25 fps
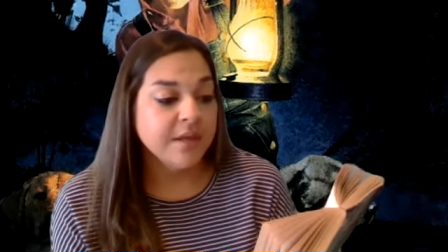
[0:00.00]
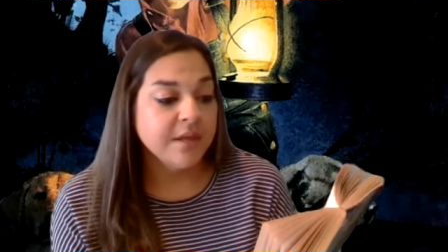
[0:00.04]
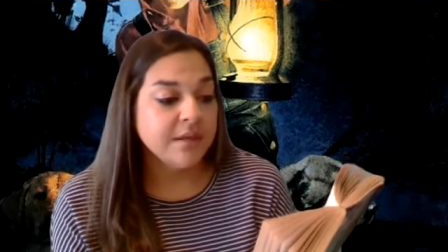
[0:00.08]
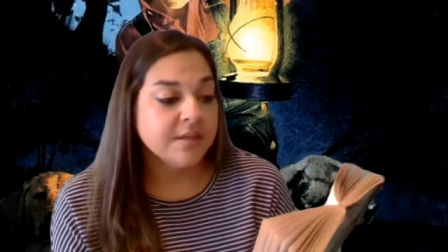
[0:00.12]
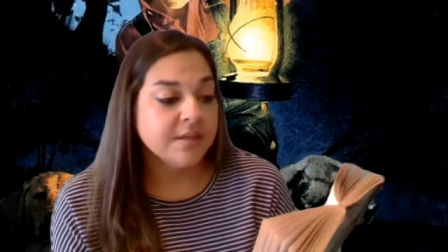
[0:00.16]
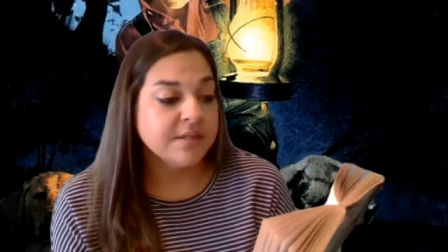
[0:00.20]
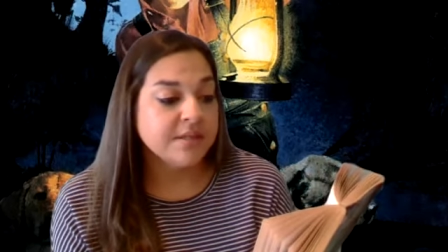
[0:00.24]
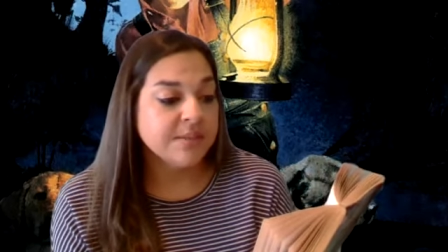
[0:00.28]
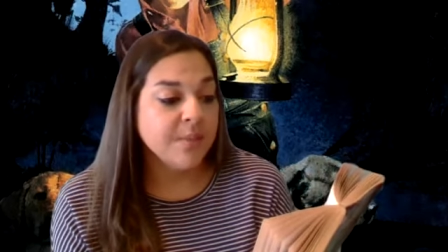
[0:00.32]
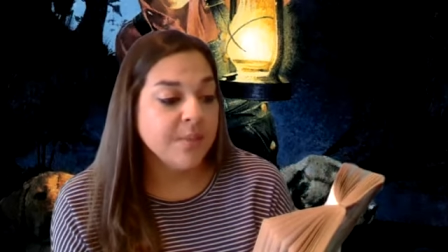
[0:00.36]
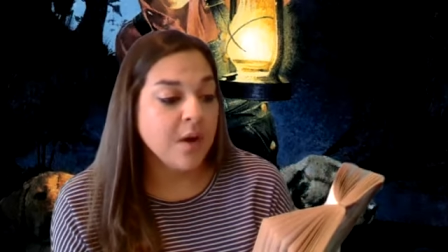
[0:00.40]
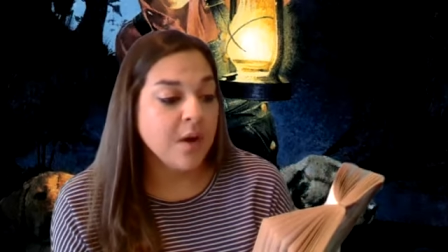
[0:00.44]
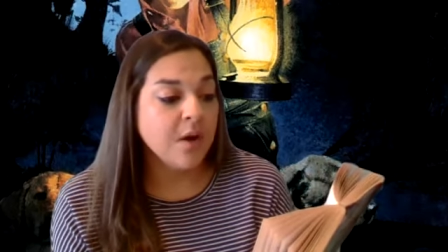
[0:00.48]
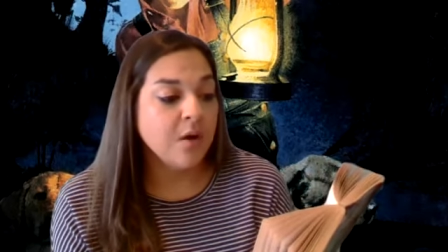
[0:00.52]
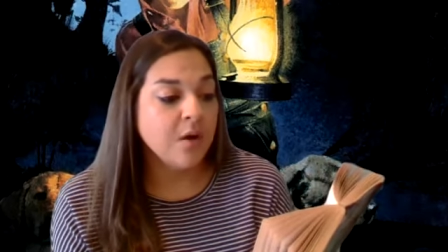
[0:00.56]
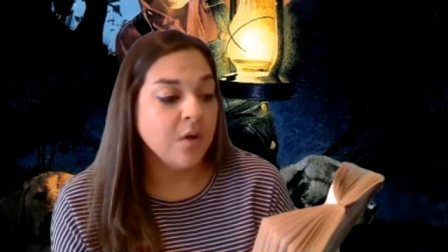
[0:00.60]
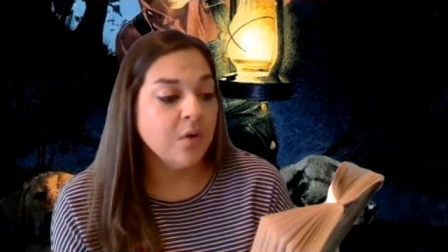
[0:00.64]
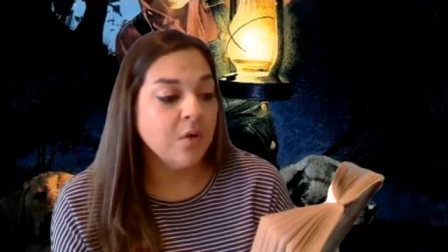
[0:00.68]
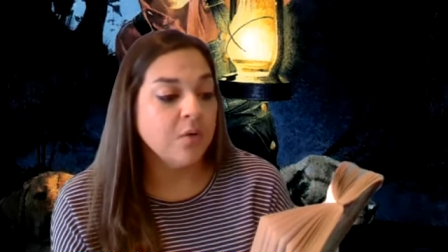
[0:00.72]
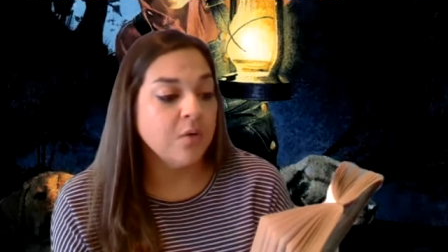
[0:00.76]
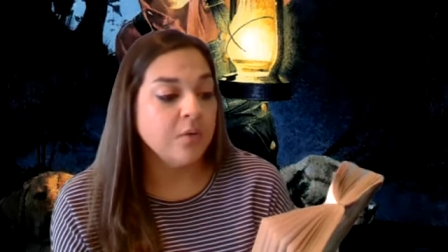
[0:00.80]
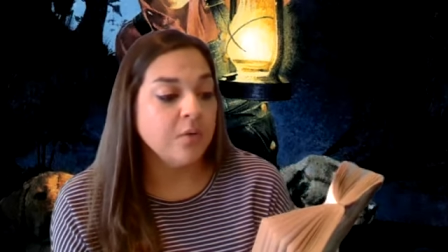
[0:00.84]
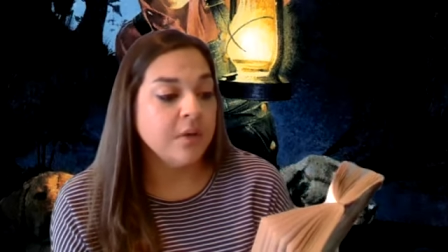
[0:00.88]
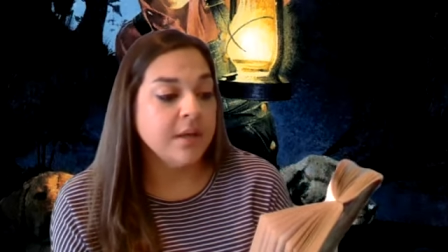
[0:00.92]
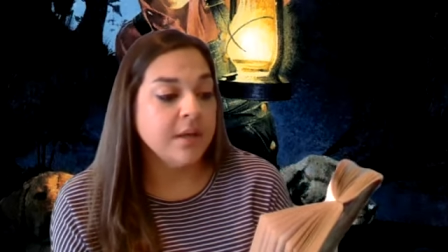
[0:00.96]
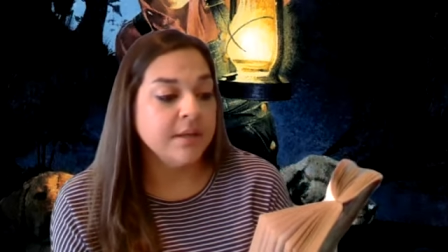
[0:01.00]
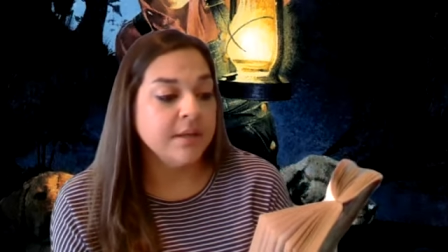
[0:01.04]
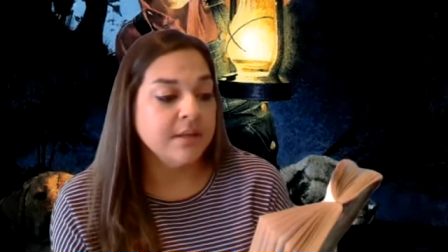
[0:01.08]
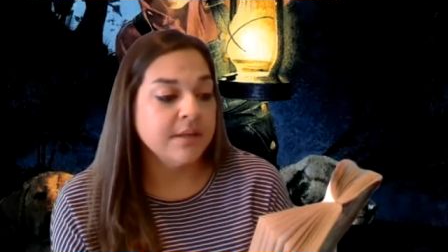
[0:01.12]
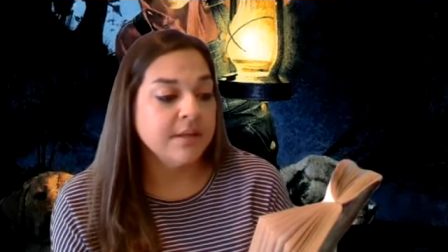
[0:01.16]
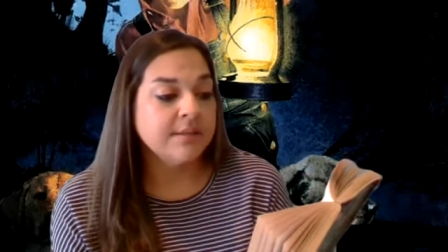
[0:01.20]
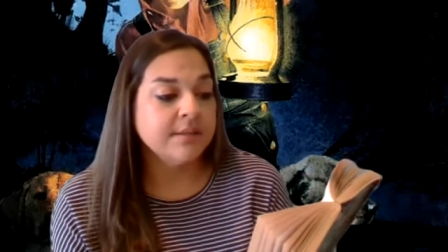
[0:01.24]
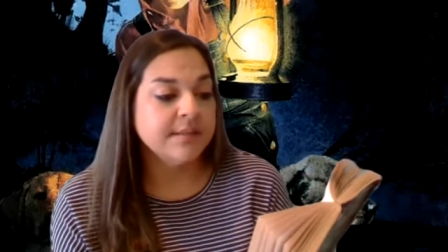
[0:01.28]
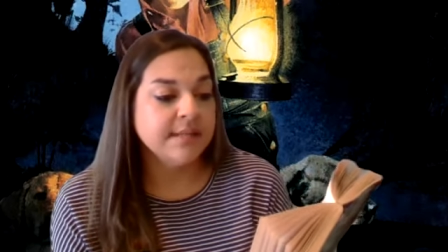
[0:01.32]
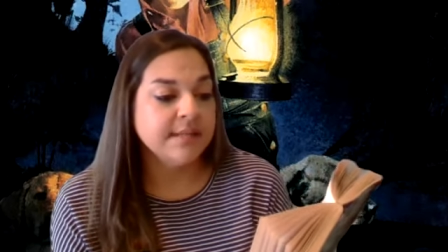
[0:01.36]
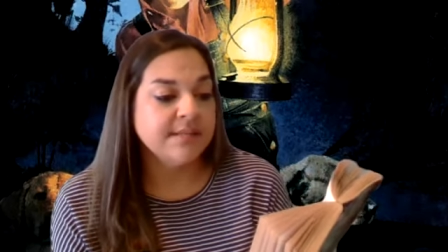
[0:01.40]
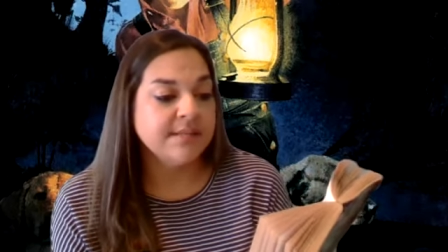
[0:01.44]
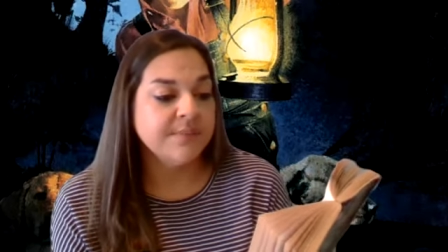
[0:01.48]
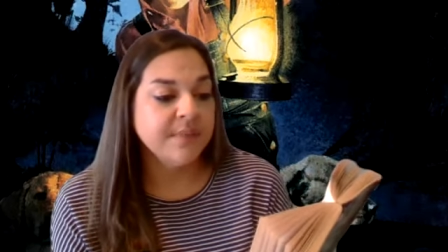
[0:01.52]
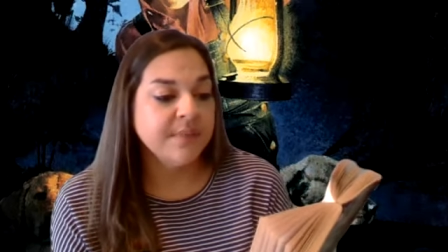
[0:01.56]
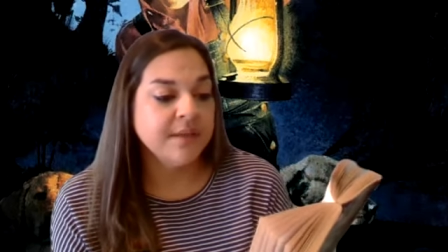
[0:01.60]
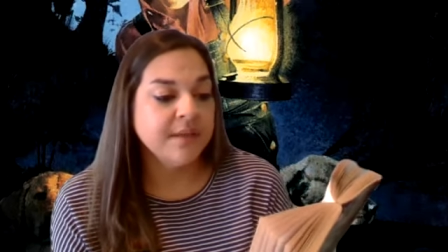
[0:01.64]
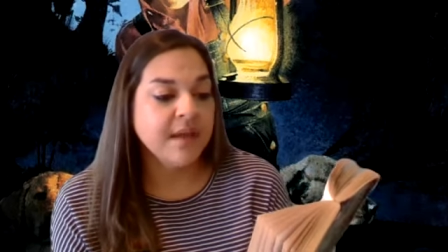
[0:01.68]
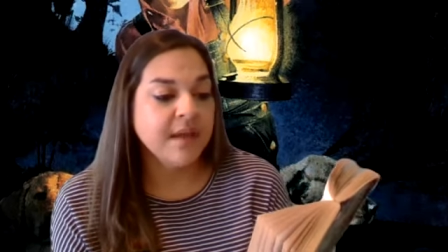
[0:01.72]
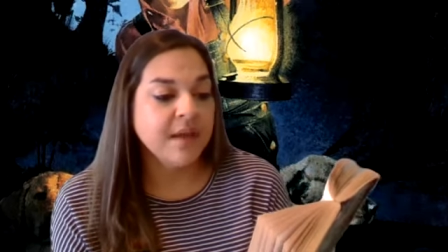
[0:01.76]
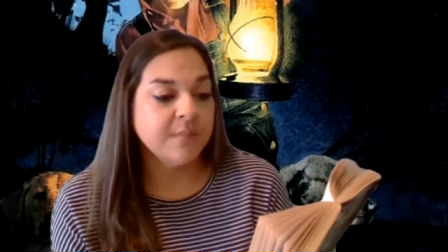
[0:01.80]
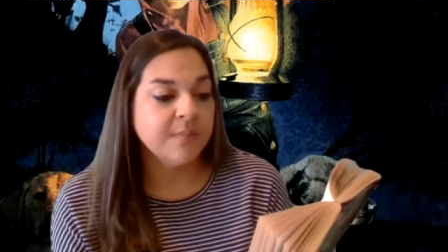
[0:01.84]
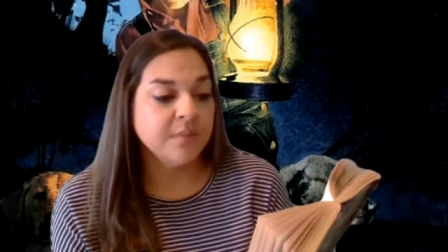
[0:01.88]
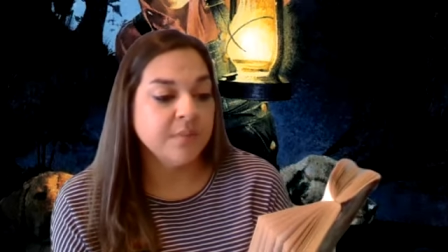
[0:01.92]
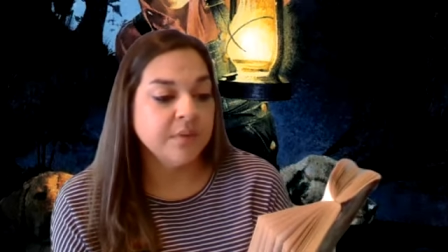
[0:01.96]
Small hole, the size of a big
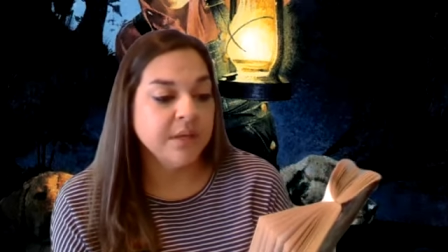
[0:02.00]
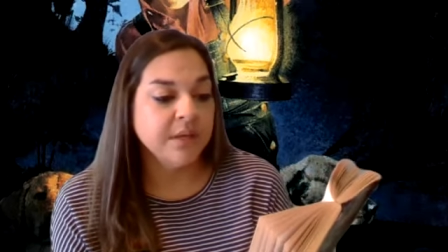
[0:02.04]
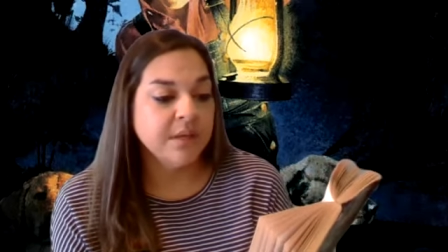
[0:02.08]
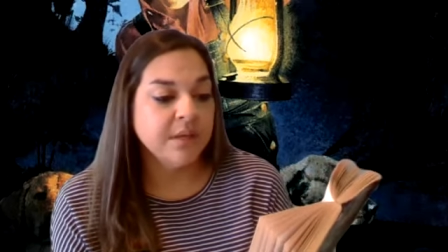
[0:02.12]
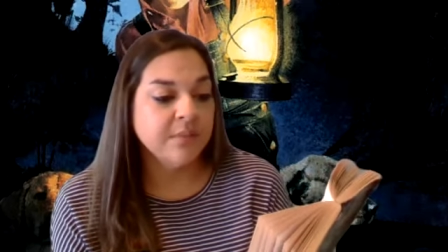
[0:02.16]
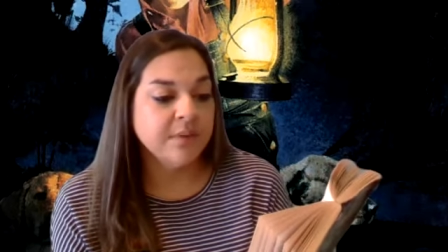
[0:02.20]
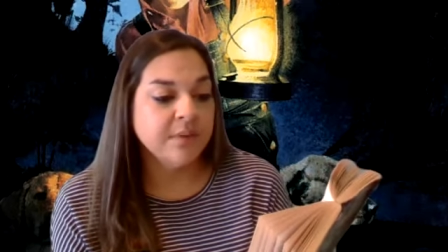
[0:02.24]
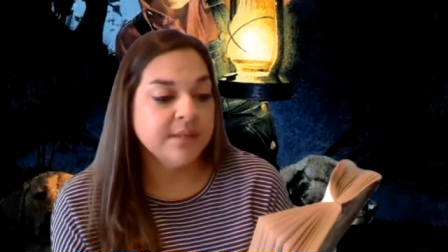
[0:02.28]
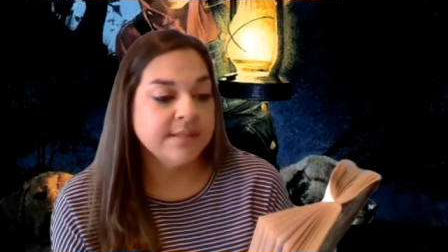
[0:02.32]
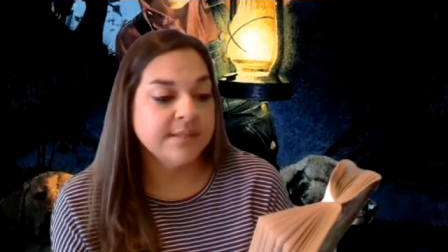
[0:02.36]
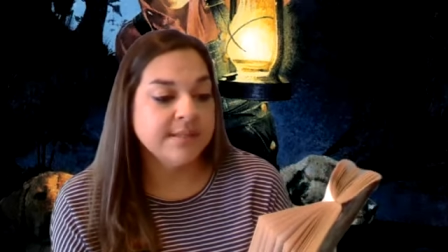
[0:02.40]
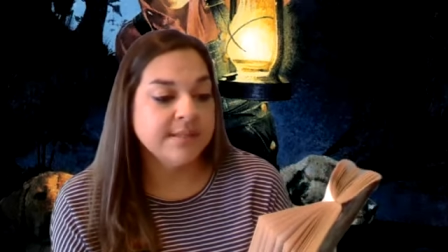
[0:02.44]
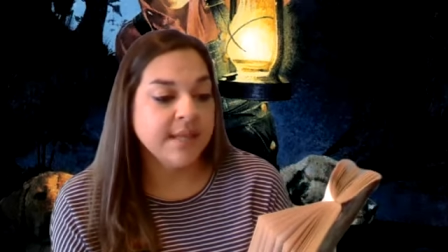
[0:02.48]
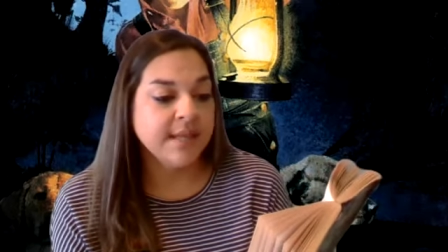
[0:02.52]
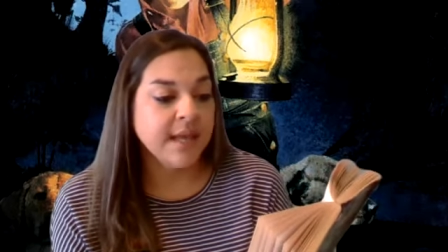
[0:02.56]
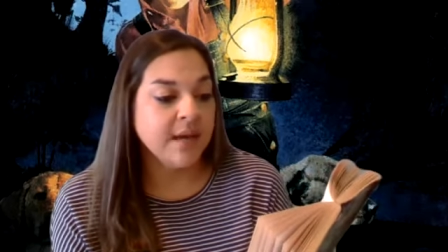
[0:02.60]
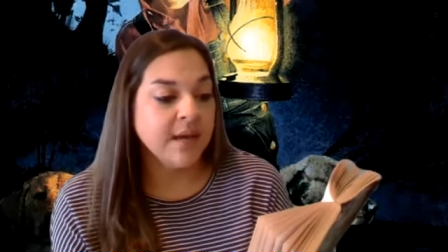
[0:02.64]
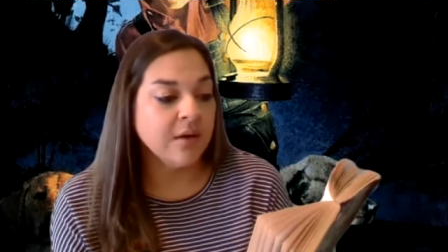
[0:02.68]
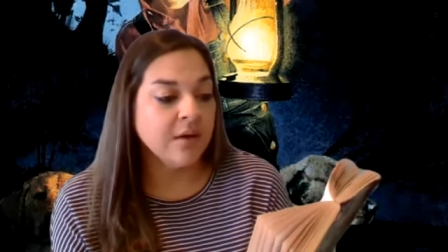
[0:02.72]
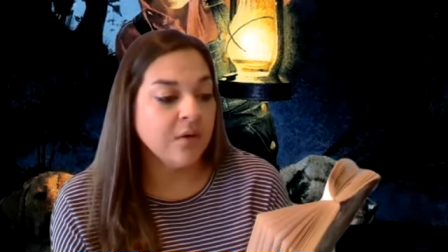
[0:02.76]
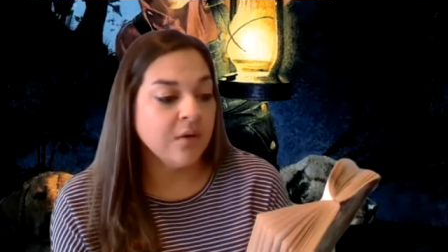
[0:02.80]
apple. It was the air